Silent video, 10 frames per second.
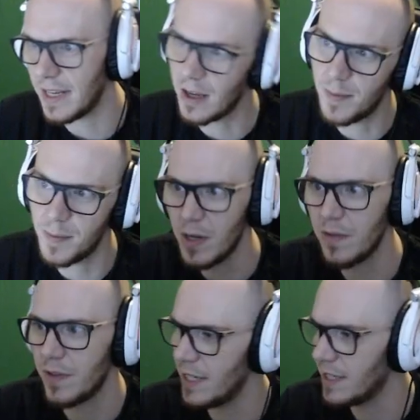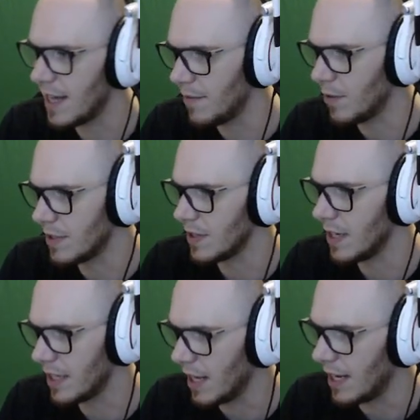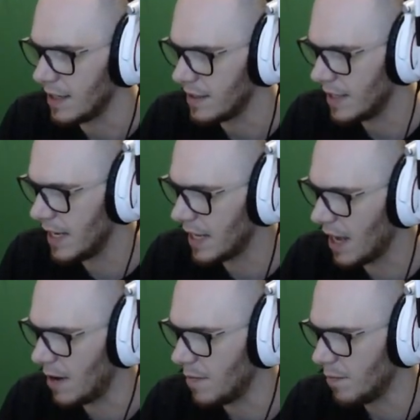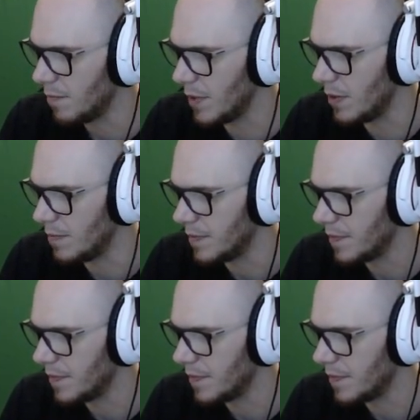It can't be both. You need to have one solid color. There you go. Boom.